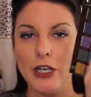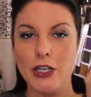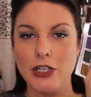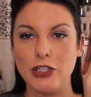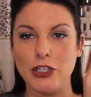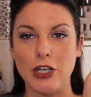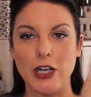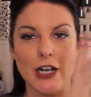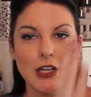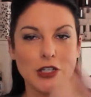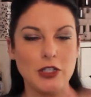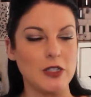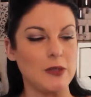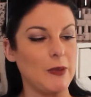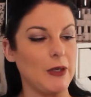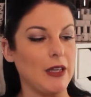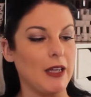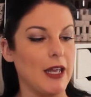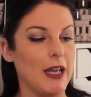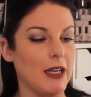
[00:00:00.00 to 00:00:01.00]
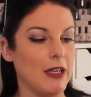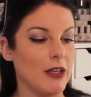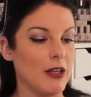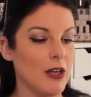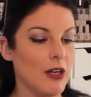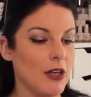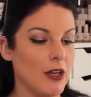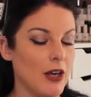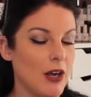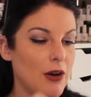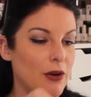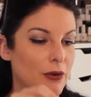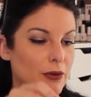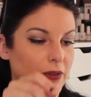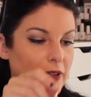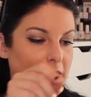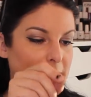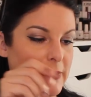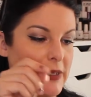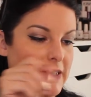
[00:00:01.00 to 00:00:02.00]
Should I just be like, oh,
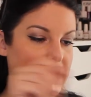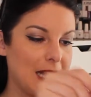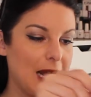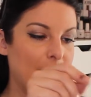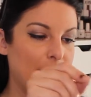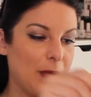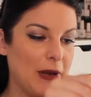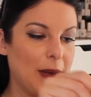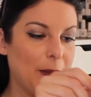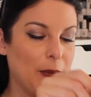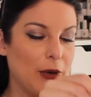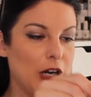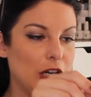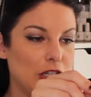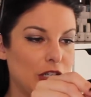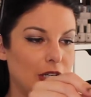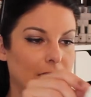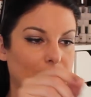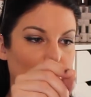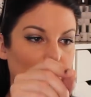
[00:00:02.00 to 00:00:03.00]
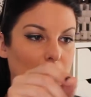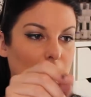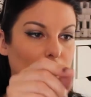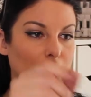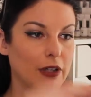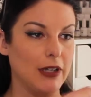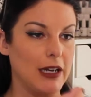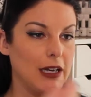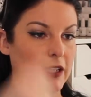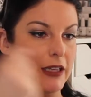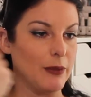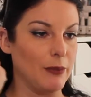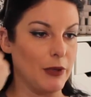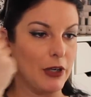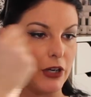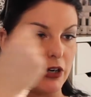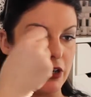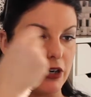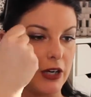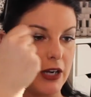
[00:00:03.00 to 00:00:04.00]
let me dab my brush in while looking in the
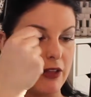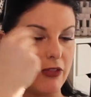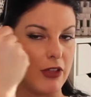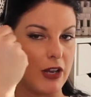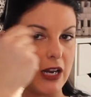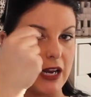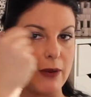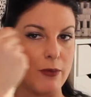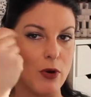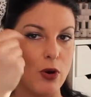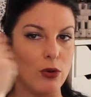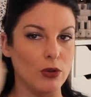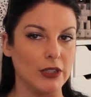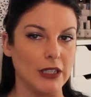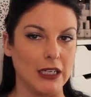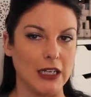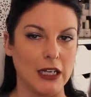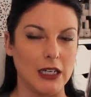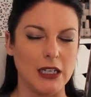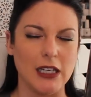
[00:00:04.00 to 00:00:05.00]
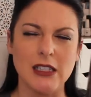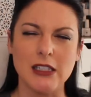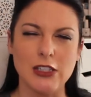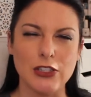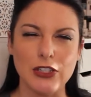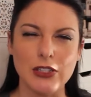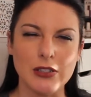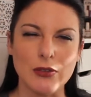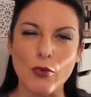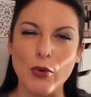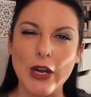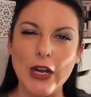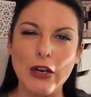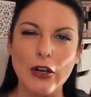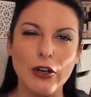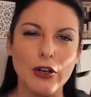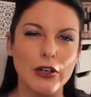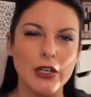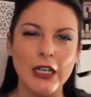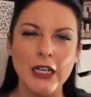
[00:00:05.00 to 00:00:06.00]
mirror and then I'm holding it? It's just
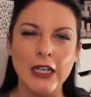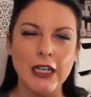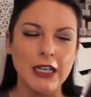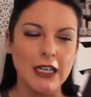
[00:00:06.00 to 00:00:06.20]
weird.